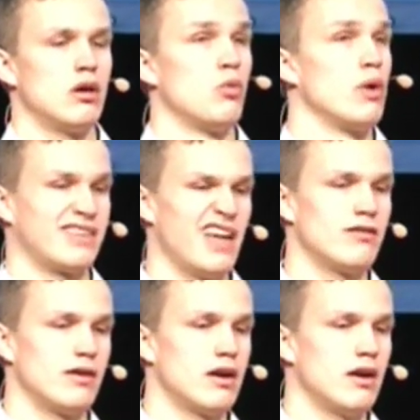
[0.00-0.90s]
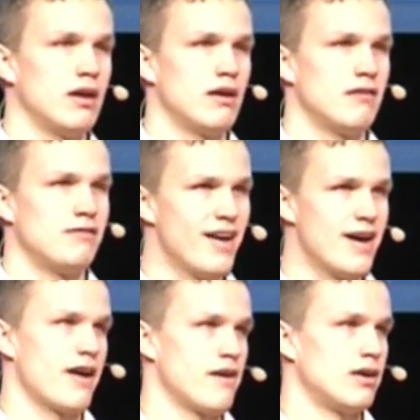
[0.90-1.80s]
whatever,
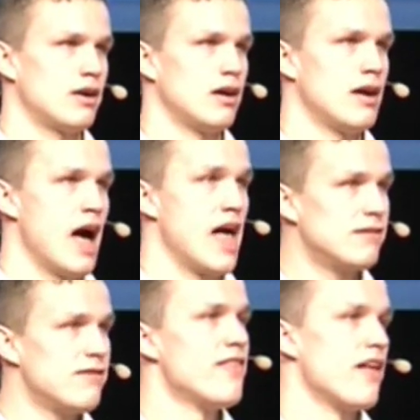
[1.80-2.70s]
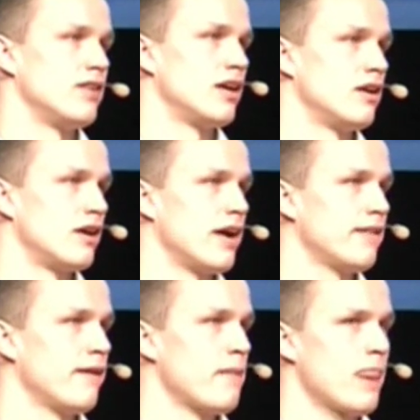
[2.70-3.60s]
wherever, and whenever, right?
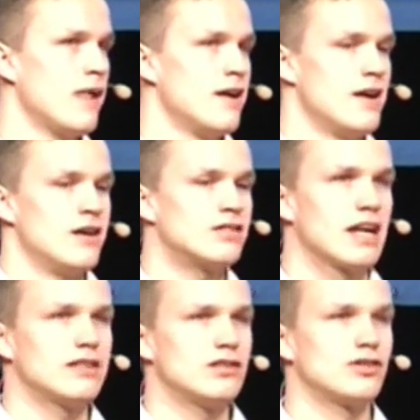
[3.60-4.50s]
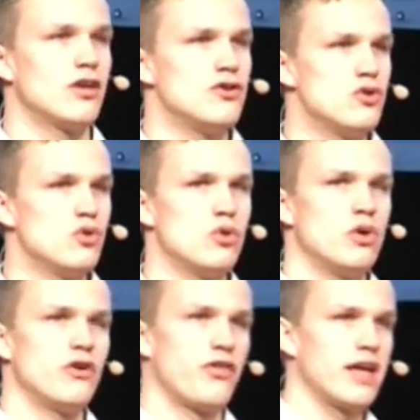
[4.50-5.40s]
That is a new
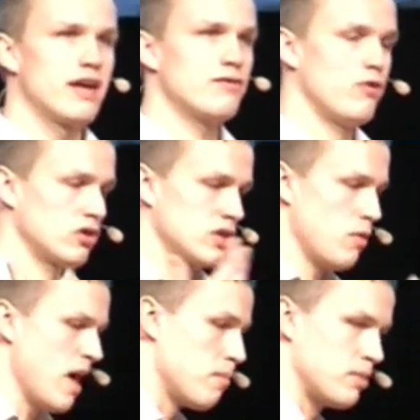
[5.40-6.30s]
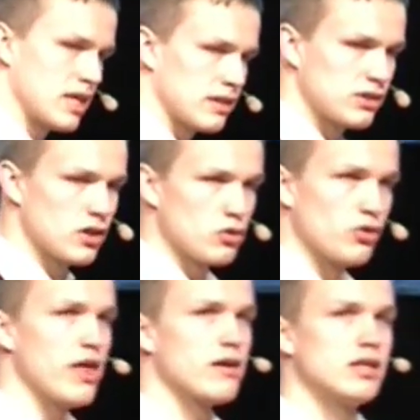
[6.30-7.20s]
thing for the web. That is a new
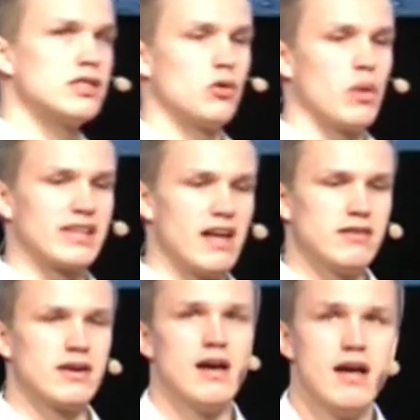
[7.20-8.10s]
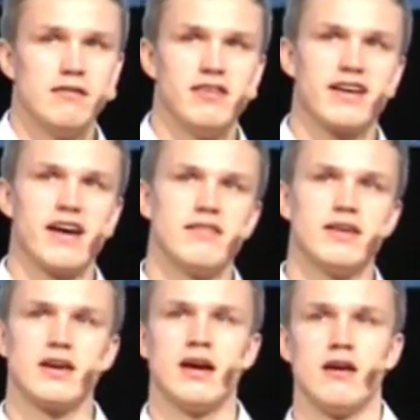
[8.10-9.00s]
thing. It's whatever,
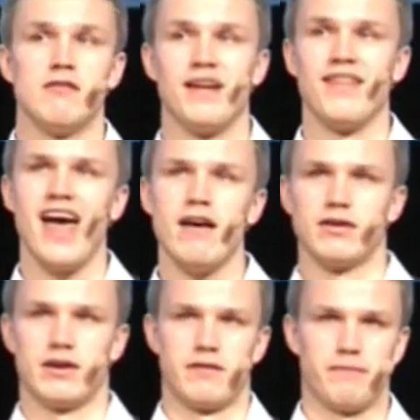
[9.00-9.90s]
wherever, whenever.